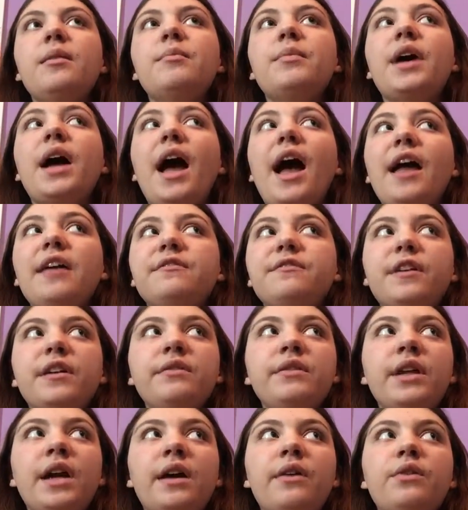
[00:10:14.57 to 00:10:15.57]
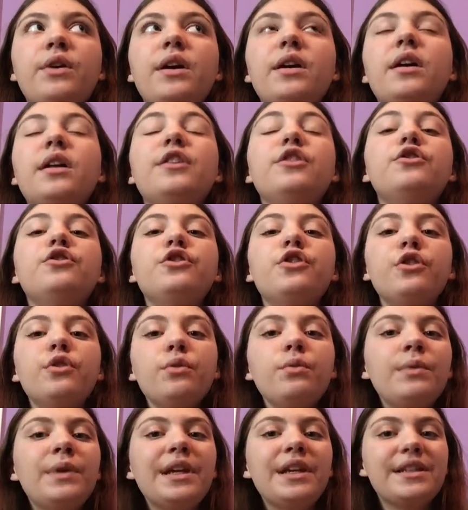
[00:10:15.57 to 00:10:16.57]
But I found out
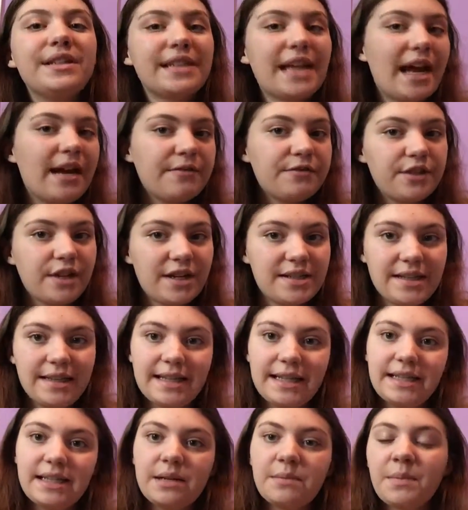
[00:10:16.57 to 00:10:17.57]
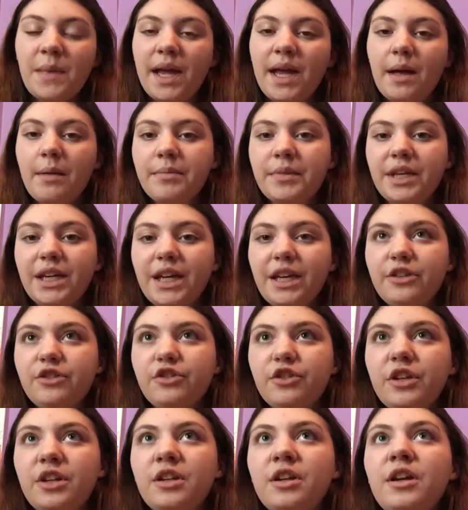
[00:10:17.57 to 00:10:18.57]
2 weeks after I sent in my
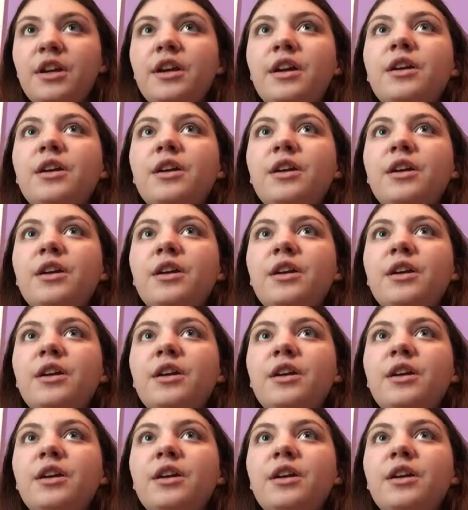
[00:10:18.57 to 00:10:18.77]
application,